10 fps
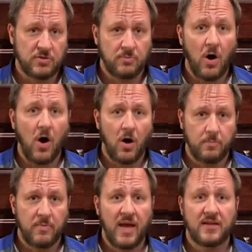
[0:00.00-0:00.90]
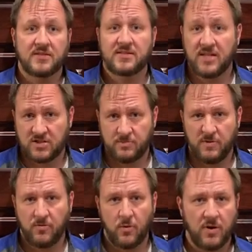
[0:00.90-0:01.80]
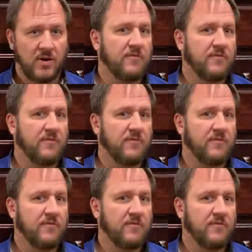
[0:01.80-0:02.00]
the ball and sits before,